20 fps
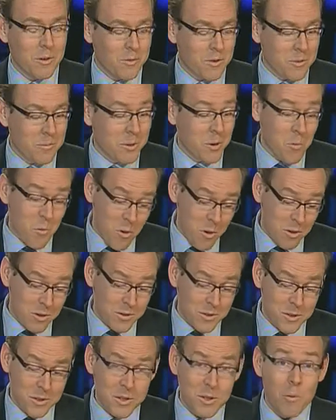From
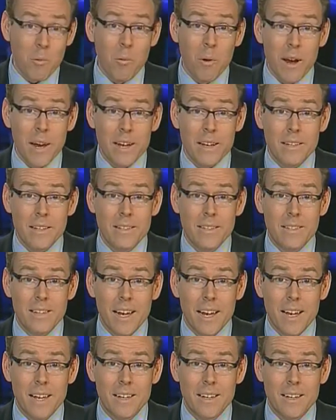awards to
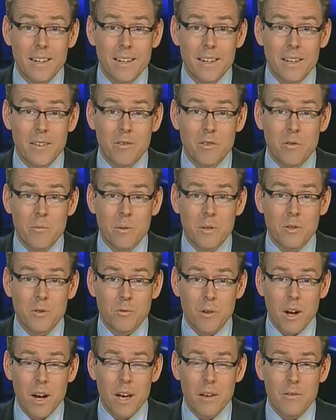wind, and uh, if you've been
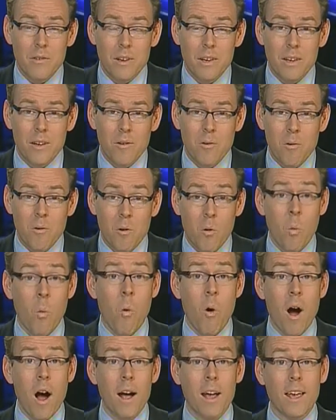driving or
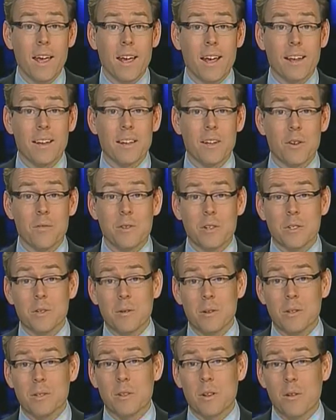walking near
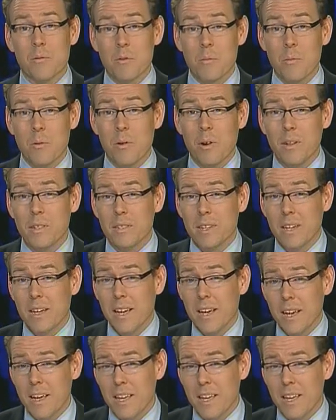Victoria's Clover Point, you,